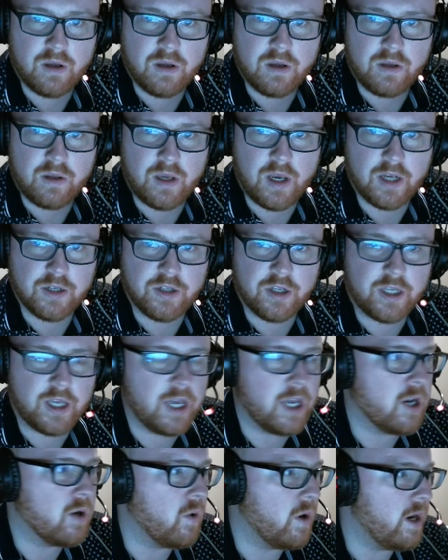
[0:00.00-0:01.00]
Yeah, so the King
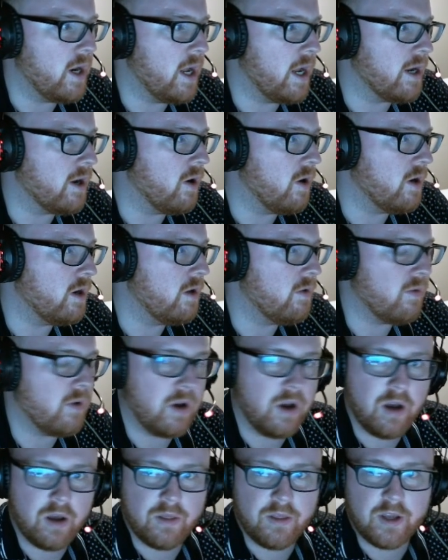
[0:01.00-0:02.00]
Queen hand
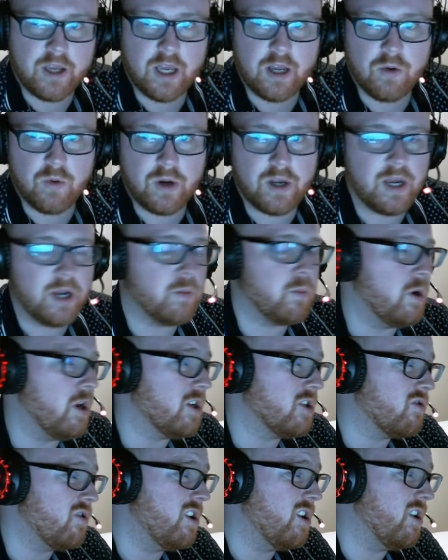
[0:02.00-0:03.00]
the King Queen hand we lost
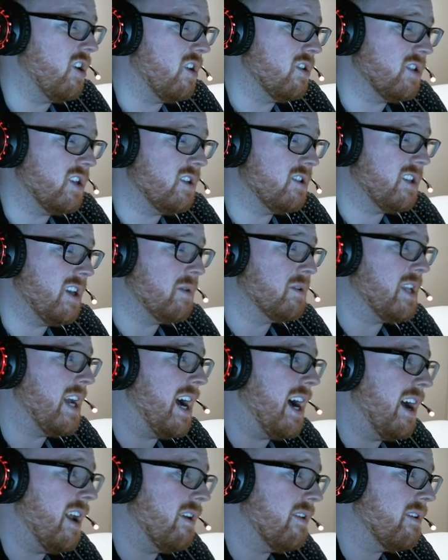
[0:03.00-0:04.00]
$300 in, so that was that
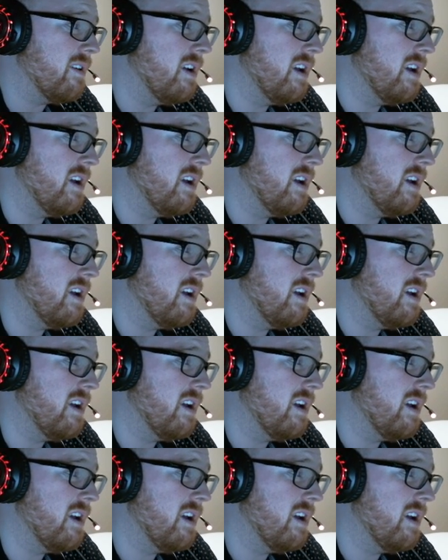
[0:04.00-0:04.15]
hand.